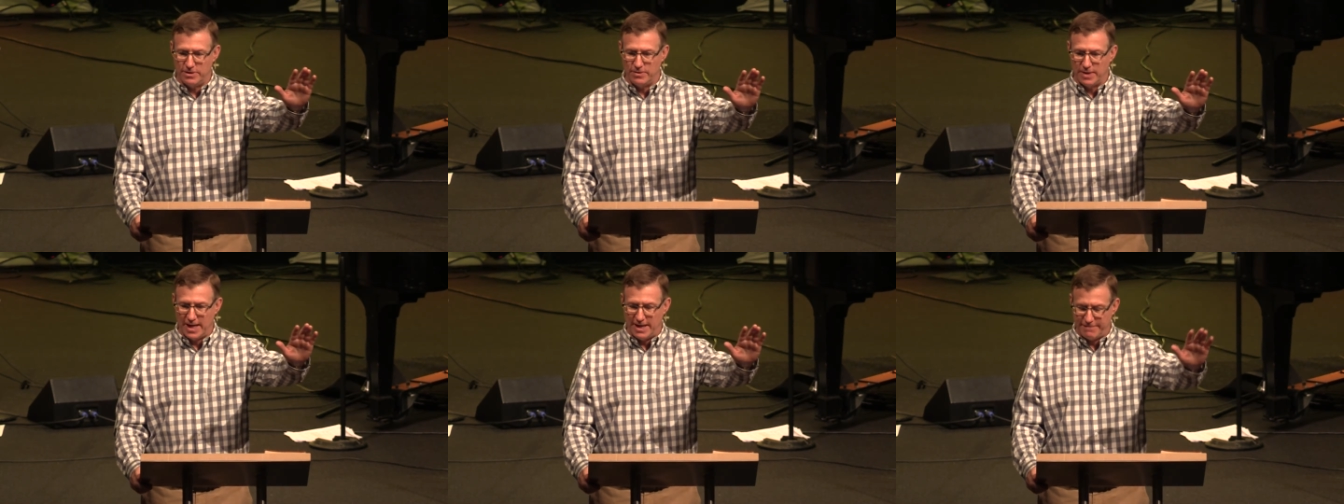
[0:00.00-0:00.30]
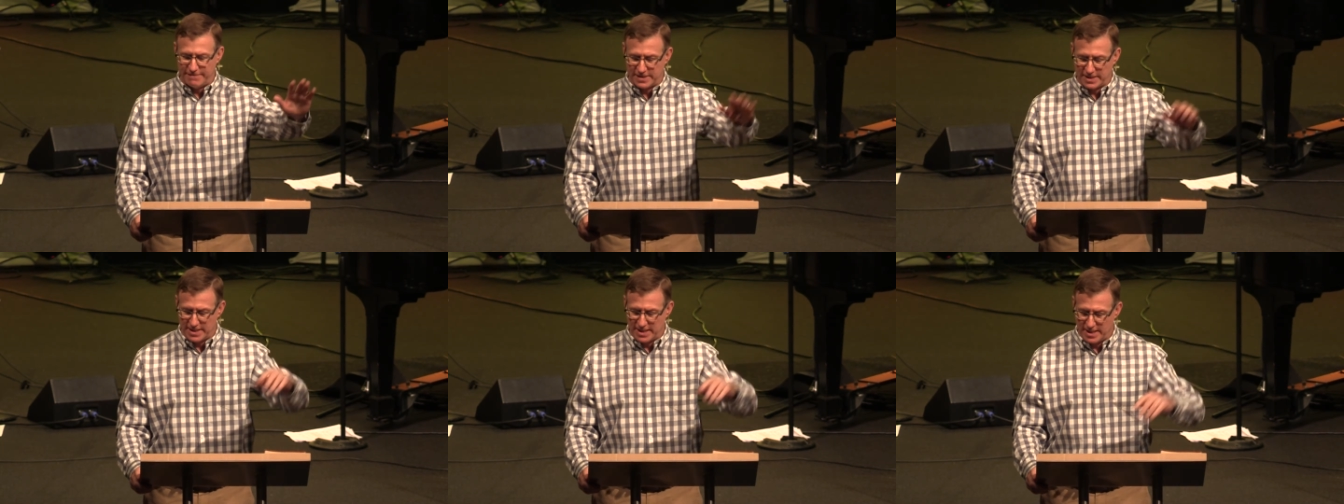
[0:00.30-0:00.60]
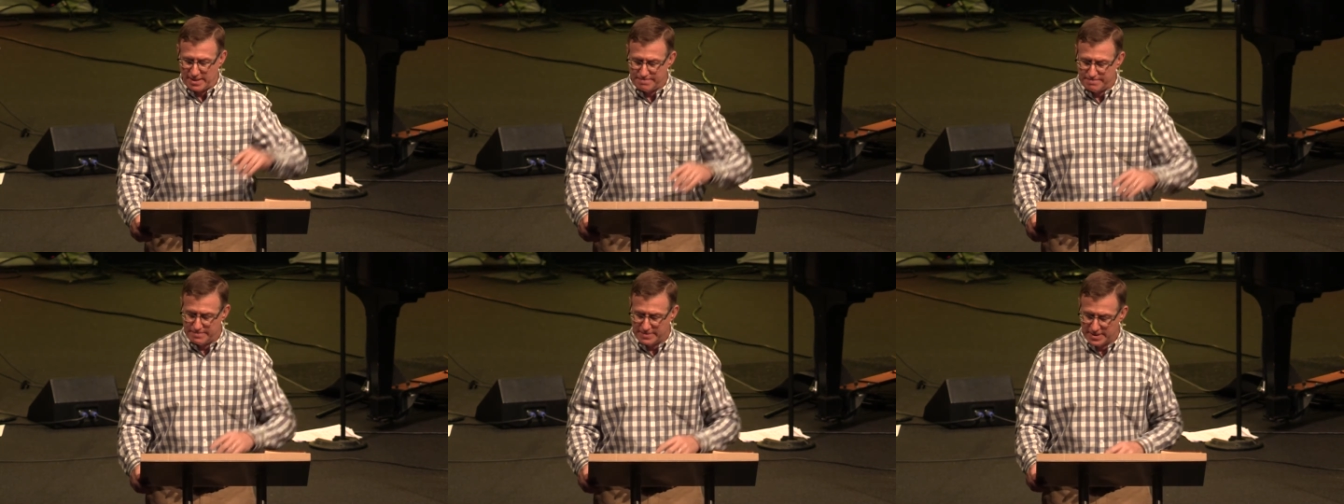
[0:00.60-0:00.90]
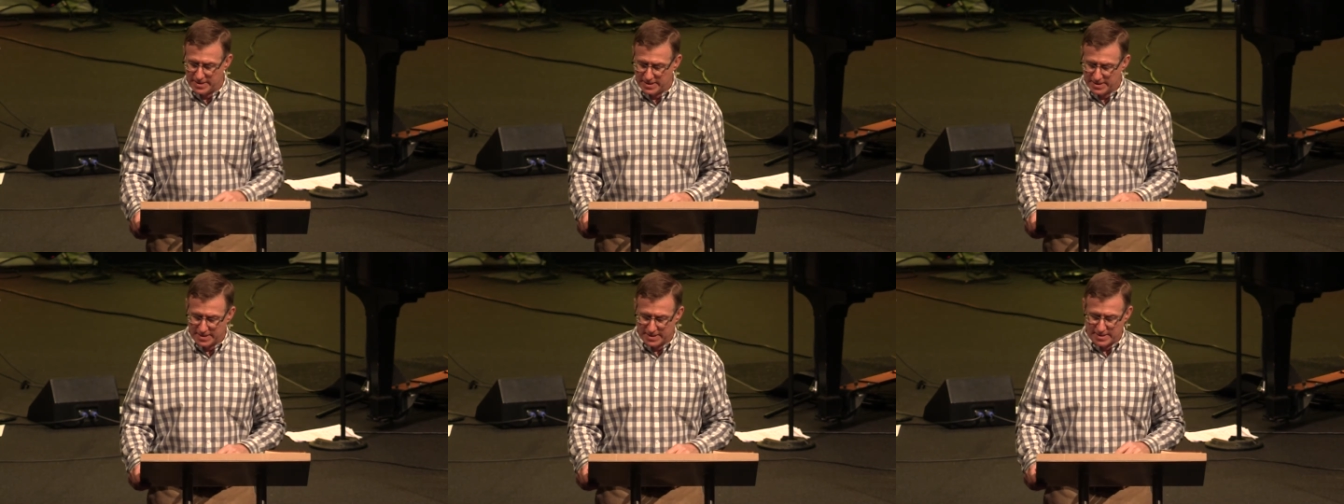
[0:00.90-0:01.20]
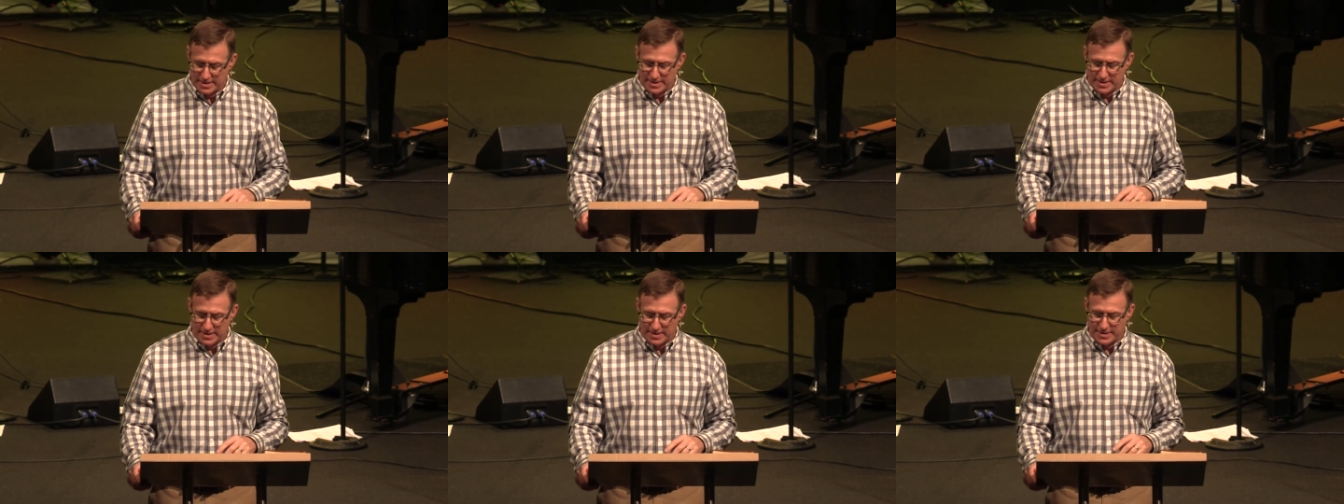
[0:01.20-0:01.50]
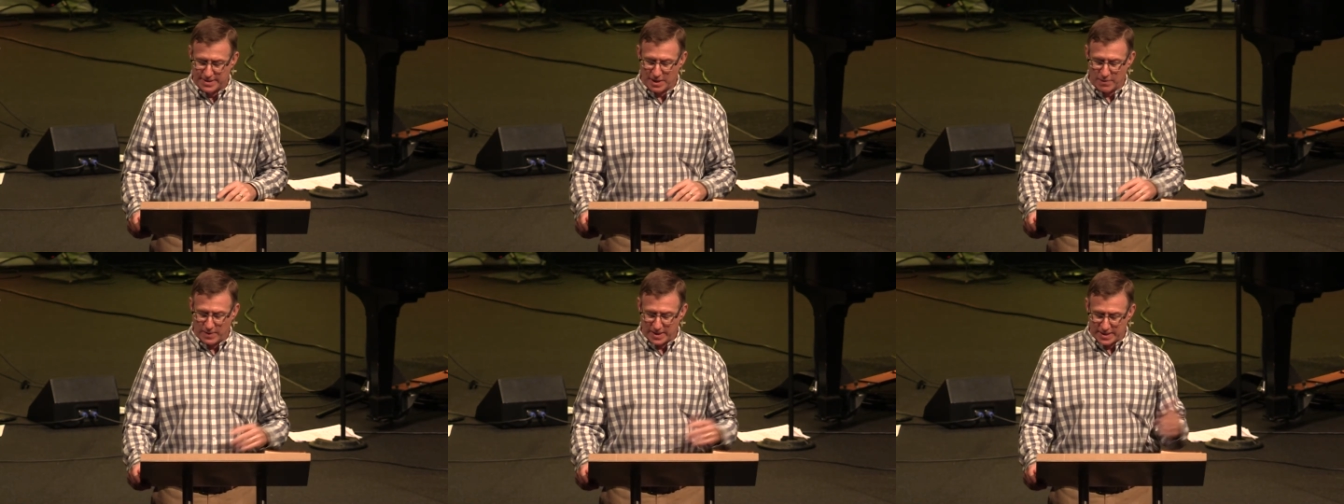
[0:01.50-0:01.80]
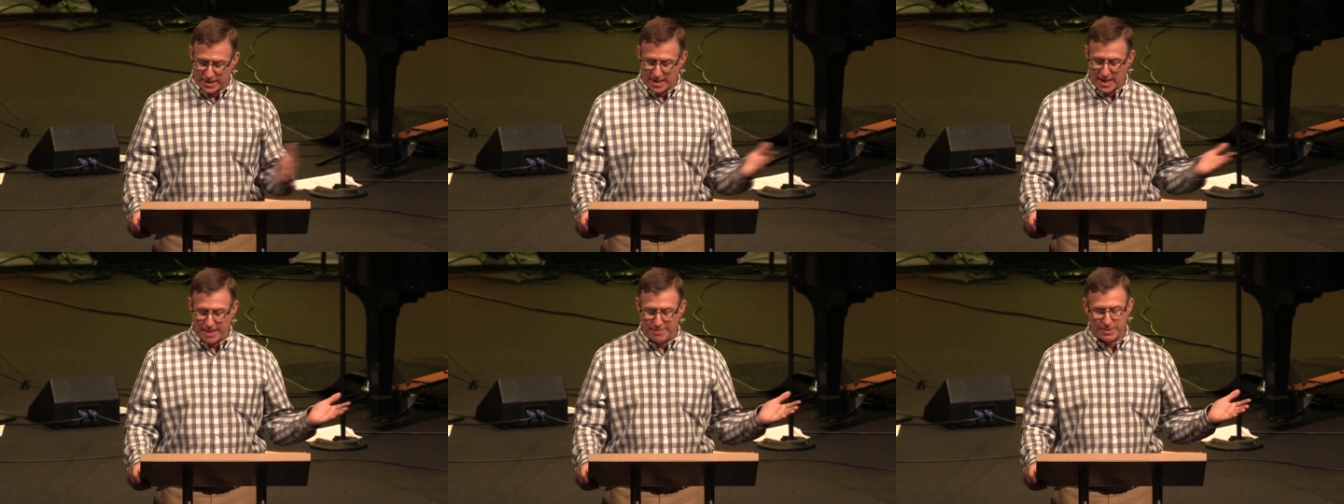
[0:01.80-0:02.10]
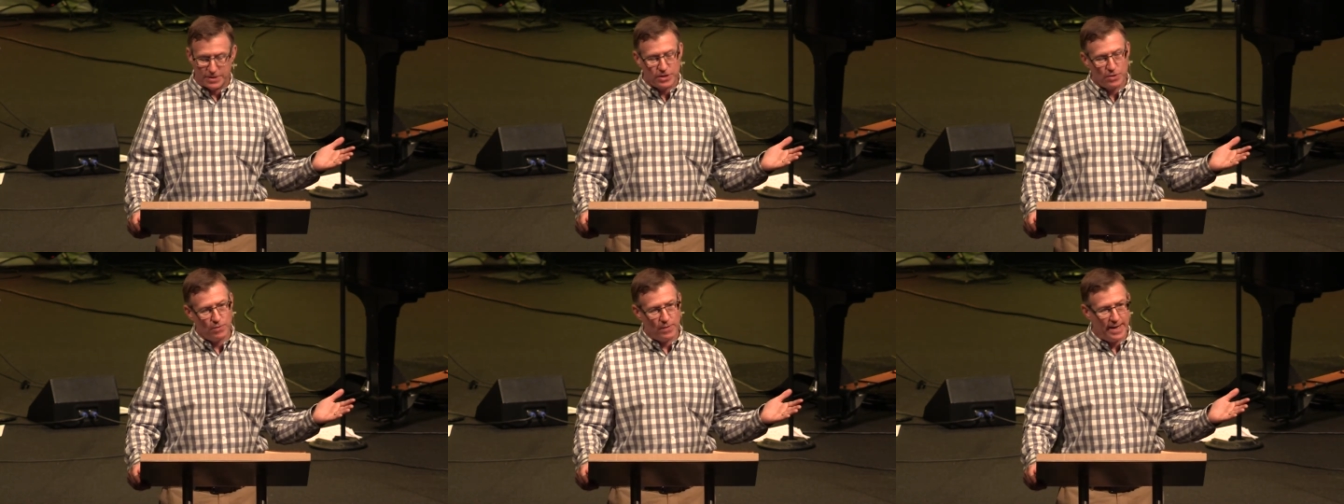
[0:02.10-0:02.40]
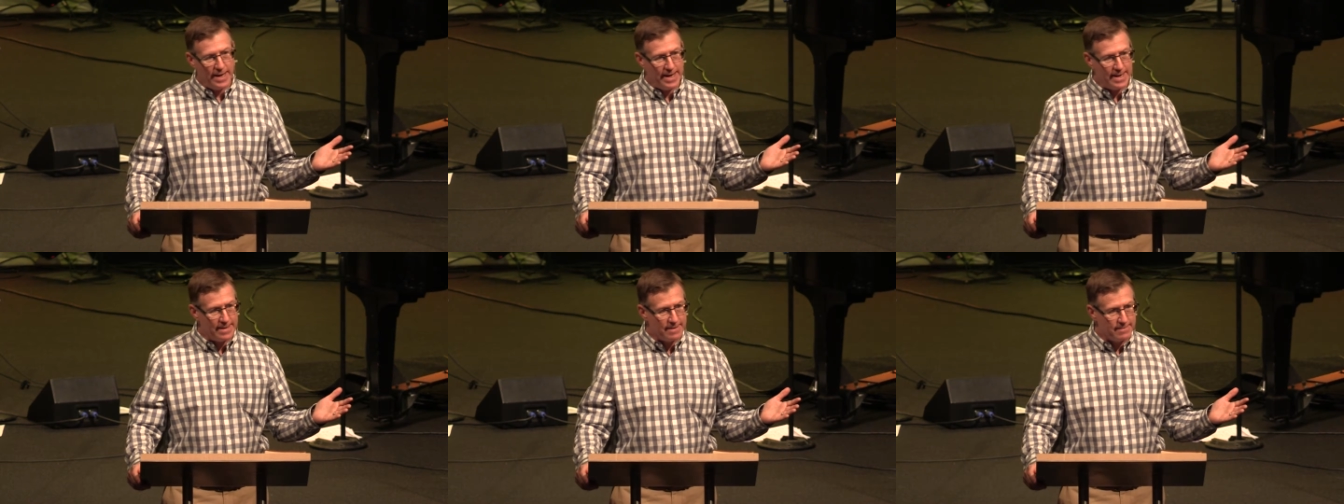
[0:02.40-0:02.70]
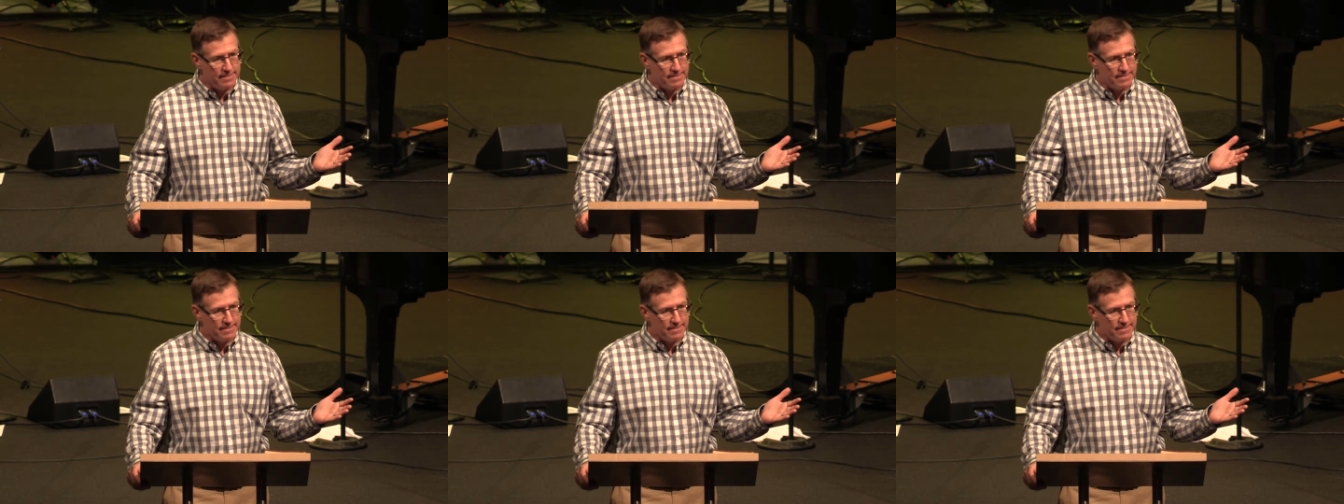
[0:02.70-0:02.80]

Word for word: life to come, they went the opposite way.